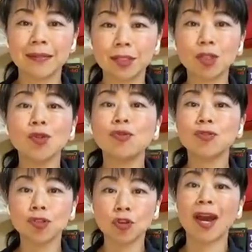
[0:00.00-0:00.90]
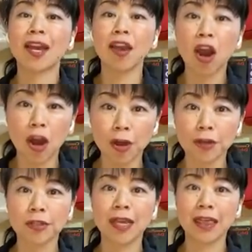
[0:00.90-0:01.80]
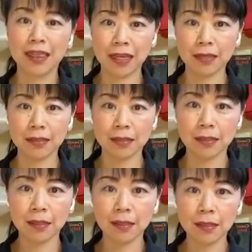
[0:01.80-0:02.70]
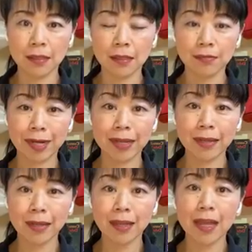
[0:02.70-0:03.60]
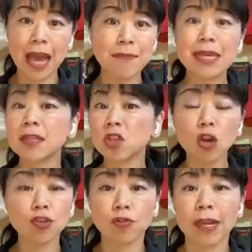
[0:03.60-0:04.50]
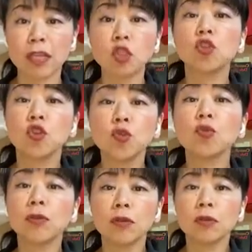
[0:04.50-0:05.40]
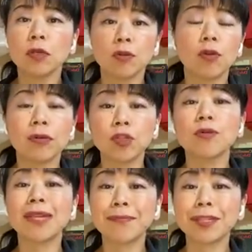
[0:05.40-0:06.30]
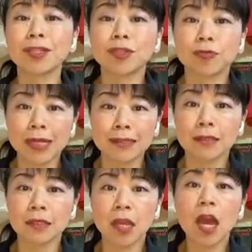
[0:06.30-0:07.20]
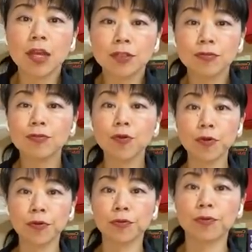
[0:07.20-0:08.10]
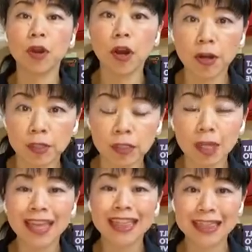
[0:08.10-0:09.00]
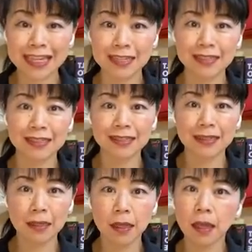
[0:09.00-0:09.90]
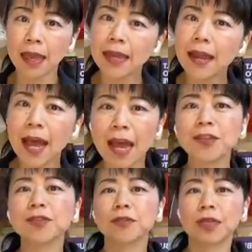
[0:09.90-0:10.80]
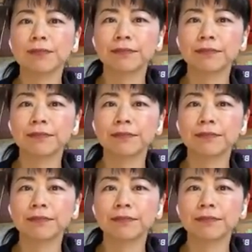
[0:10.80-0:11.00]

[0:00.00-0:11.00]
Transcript: to try hard things, right? I mean, not try, to give us strength to go through hard things. And actually,